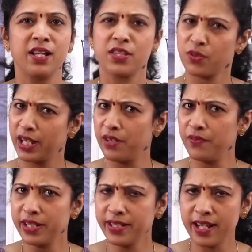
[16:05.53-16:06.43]
So can
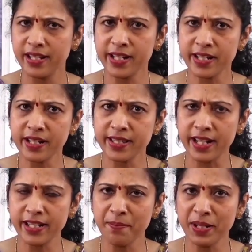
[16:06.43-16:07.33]
we tell it in
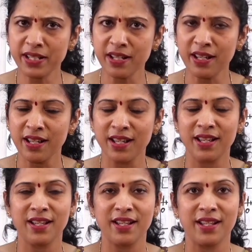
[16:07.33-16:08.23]
centimeter?
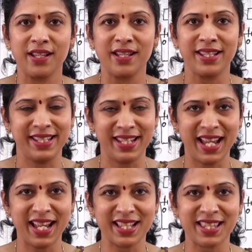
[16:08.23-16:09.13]

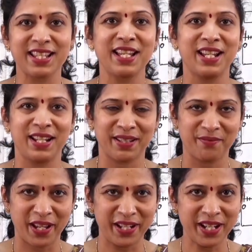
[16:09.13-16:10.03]
Yes,
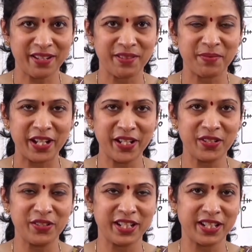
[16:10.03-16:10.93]
very
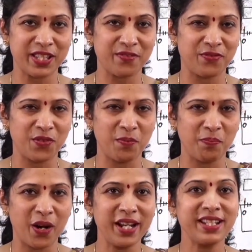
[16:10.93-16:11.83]
good. It is
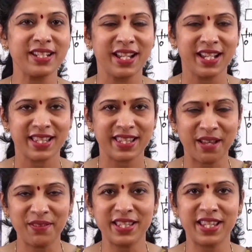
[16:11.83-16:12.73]

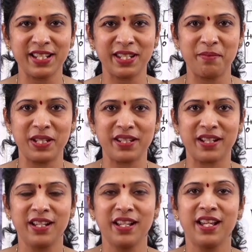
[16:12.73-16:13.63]
4.7
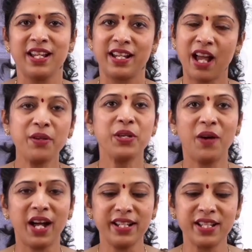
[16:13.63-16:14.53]
centimeter. Now you
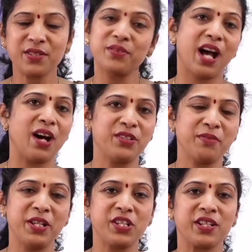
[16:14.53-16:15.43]
understood how to
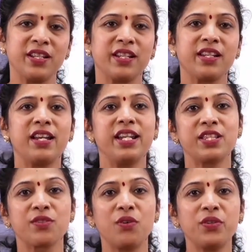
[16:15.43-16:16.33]
measure. Now
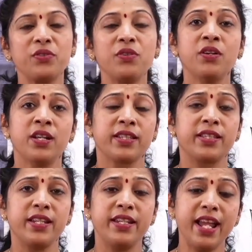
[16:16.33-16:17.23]
let's go to
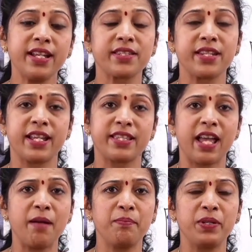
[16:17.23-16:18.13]
the next
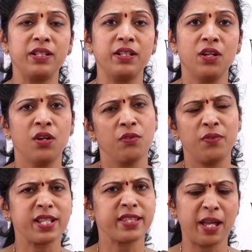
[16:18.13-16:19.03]
example
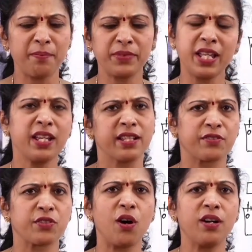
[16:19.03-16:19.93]
where something
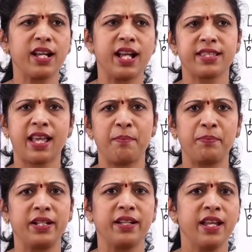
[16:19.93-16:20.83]
wrong has
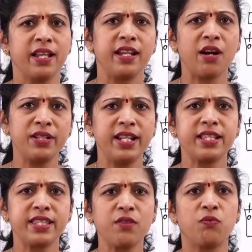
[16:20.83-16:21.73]
happened. Now
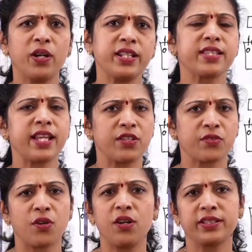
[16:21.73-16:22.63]
let's see what is that
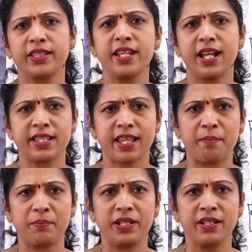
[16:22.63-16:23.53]
wrong thing has
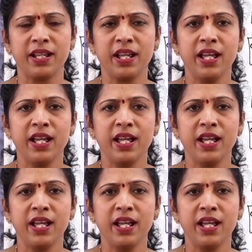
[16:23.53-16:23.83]
happened.